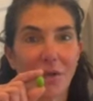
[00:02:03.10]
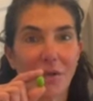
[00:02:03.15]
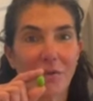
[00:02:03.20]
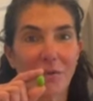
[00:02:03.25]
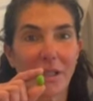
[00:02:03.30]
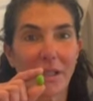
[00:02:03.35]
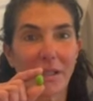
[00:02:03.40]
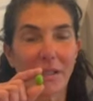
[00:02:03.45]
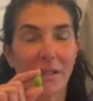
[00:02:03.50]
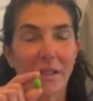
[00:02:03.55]

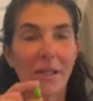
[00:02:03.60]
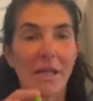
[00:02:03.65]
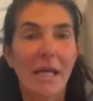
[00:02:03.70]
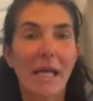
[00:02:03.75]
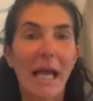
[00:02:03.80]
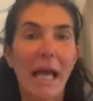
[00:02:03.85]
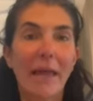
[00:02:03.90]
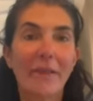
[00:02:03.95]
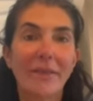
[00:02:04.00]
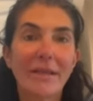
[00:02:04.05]
green,
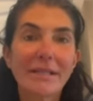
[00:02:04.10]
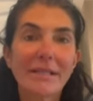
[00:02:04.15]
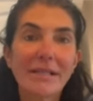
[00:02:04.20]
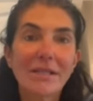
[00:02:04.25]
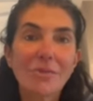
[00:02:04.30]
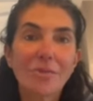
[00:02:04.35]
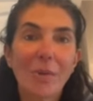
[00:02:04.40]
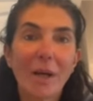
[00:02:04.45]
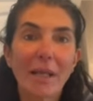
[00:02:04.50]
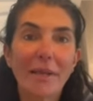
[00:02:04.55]
and this
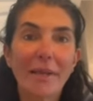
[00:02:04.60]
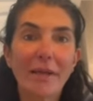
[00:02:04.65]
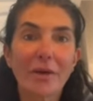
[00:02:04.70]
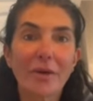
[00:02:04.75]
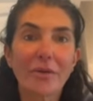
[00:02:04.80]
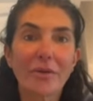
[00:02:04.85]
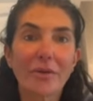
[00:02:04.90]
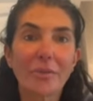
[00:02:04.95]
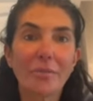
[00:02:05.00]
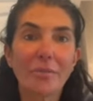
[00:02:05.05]
is when they are
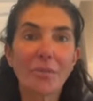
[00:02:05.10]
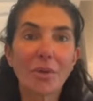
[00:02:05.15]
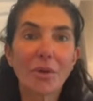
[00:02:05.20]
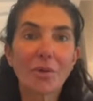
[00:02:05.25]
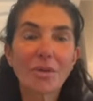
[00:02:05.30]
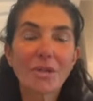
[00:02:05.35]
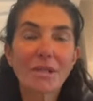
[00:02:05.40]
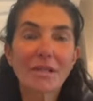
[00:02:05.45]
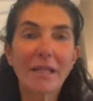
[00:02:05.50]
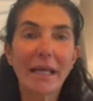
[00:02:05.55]
the
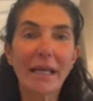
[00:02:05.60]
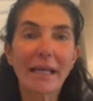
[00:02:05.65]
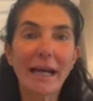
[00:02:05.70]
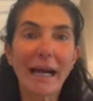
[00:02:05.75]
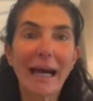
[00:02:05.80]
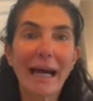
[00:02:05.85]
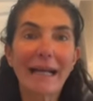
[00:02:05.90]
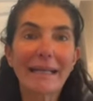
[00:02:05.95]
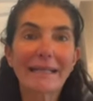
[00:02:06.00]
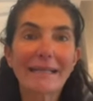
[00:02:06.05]
most and
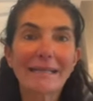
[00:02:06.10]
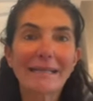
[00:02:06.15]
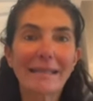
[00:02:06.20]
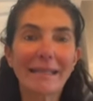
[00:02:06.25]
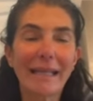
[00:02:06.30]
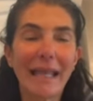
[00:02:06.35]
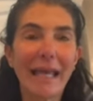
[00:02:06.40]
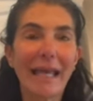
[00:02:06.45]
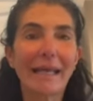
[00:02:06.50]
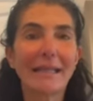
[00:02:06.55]
highest
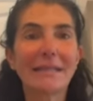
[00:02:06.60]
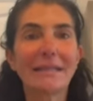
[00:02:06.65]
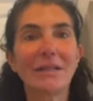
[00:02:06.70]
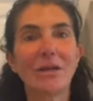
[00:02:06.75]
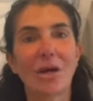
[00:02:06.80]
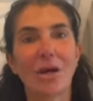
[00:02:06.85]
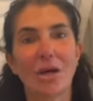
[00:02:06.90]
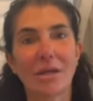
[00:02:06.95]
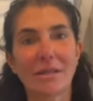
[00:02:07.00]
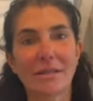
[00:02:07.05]
in
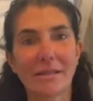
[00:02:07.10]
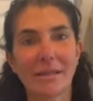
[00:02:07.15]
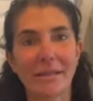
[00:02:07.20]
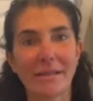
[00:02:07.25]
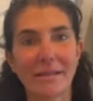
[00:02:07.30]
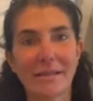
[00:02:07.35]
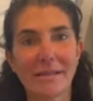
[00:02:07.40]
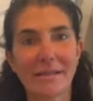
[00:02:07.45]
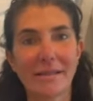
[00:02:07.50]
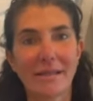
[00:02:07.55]

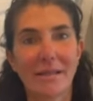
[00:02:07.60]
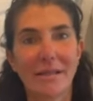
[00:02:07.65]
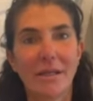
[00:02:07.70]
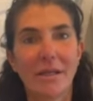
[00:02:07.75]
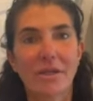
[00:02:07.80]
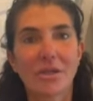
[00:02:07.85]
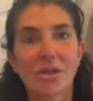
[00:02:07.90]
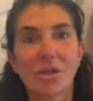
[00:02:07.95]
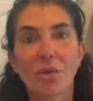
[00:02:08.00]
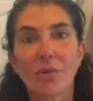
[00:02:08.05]
antioxidants.
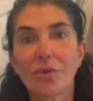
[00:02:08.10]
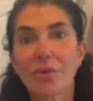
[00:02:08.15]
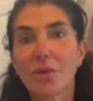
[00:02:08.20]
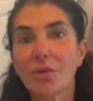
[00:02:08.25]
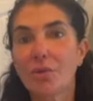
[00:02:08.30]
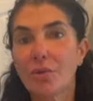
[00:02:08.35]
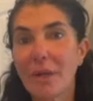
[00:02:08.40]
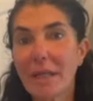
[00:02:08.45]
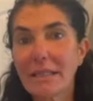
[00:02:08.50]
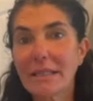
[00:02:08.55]
So they're
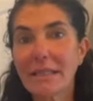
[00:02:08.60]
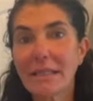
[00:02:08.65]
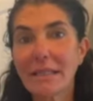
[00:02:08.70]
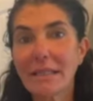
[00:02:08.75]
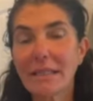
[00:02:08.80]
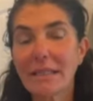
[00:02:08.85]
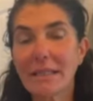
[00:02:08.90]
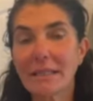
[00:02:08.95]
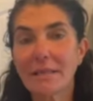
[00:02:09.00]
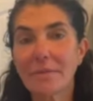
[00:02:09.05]
great to
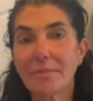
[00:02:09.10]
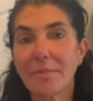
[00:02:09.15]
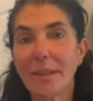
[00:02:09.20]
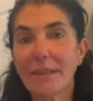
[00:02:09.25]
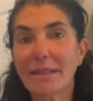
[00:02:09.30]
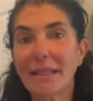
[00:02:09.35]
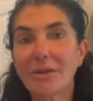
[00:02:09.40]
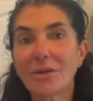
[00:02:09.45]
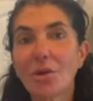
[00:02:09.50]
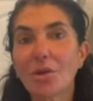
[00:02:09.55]
eat,
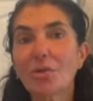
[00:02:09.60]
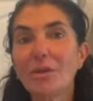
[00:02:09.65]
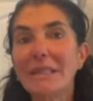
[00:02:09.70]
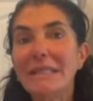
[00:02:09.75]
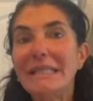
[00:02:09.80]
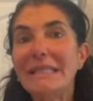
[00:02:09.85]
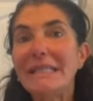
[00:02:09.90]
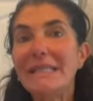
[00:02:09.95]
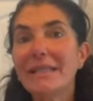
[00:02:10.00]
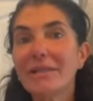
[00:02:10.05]
but they don't
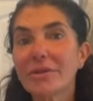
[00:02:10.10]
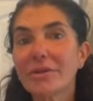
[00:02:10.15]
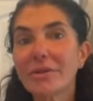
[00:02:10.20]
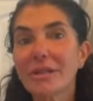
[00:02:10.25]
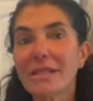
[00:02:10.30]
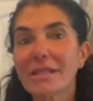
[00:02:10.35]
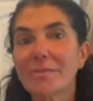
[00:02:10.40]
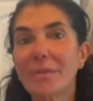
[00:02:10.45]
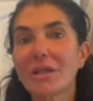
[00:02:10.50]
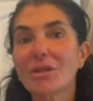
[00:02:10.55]
yield
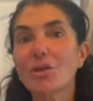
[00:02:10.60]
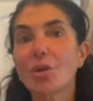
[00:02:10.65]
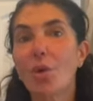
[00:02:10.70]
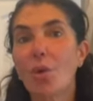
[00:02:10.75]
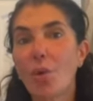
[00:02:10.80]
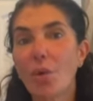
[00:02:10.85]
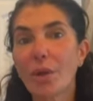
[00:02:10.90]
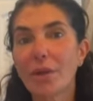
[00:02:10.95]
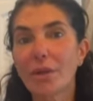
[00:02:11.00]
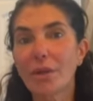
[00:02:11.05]
as much
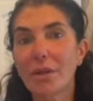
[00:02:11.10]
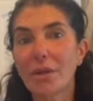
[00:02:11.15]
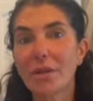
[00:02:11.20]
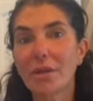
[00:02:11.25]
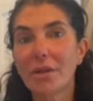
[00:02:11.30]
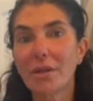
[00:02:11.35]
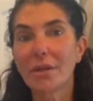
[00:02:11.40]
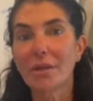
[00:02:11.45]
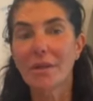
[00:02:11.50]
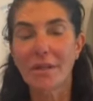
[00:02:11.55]
oil.
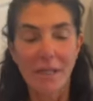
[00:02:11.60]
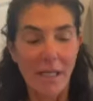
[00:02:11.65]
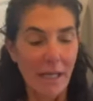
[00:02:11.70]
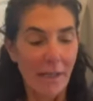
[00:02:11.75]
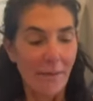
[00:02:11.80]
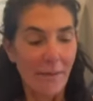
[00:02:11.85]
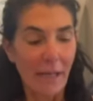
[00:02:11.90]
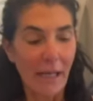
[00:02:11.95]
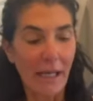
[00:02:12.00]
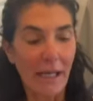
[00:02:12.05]

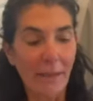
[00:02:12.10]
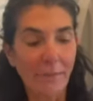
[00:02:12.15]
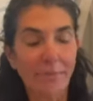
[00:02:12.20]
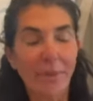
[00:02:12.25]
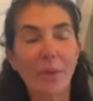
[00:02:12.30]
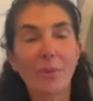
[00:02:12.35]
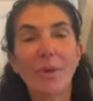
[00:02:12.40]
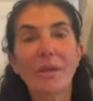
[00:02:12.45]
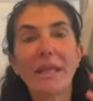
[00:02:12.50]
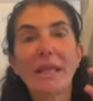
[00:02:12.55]

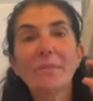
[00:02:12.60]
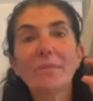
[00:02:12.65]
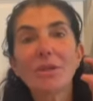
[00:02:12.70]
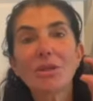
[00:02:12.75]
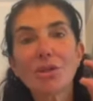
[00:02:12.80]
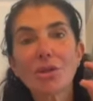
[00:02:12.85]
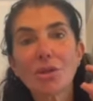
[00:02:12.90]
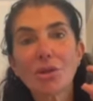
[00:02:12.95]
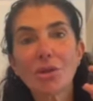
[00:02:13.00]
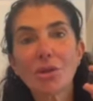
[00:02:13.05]
But when they
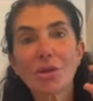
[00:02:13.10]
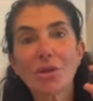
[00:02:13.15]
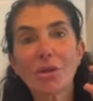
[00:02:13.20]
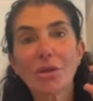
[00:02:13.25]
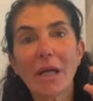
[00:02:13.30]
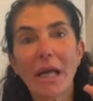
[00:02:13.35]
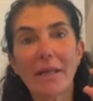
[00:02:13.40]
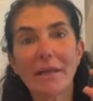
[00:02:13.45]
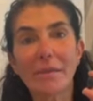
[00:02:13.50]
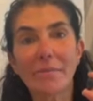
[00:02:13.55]

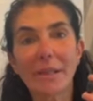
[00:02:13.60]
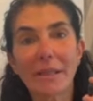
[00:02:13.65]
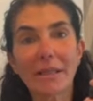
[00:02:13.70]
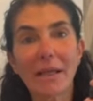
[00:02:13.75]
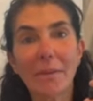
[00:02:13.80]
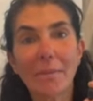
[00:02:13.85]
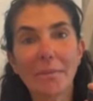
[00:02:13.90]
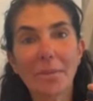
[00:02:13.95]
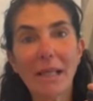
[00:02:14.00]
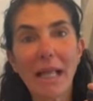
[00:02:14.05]
mature and they
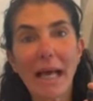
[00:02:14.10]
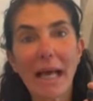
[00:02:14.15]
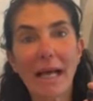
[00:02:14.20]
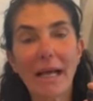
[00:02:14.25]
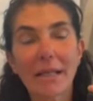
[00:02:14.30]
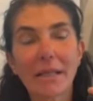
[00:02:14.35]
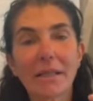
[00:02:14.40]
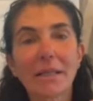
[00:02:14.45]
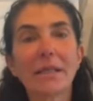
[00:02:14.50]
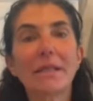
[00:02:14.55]
become
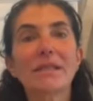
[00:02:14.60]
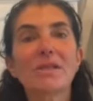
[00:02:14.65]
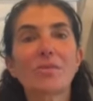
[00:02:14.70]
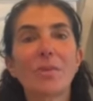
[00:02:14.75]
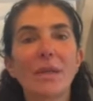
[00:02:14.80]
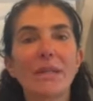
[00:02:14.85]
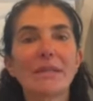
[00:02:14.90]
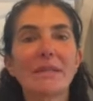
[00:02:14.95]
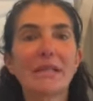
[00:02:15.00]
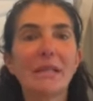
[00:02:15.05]
black is
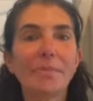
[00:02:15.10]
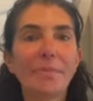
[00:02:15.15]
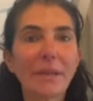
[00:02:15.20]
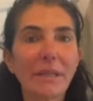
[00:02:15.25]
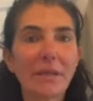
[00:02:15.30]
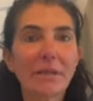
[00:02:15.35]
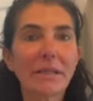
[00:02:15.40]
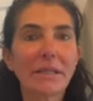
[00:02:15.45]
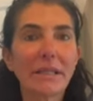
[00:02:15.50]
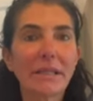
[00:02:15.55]
when
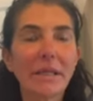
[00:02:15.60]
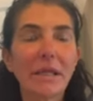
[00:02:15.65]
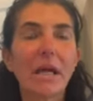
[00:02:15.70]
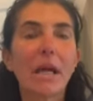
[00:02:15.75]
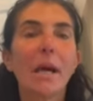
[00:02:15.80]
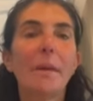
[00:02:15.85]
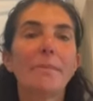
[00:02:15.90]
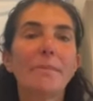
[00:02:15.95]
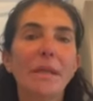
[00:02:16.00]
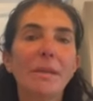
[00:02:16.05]
typically
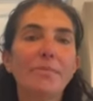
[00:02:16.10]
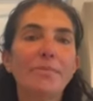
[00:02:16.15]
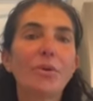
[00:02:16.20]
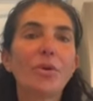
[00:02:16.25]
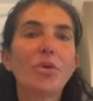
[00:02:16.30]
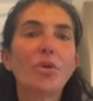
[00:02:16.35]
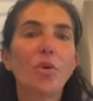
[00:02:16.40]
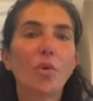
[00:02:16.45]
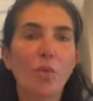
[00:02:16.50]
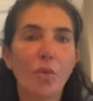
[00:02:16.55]

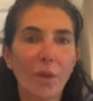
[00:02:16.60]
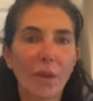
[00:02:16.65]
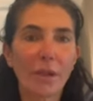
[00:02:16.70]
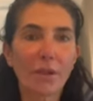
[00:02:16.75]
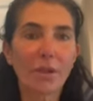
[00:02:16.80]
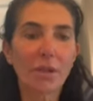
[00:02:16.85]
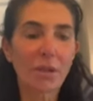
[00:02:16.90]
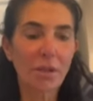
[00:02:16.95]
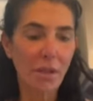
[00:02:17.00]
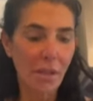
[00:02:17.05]
people
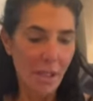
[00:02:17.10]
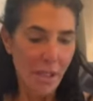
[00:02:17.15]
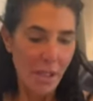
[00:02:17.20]
will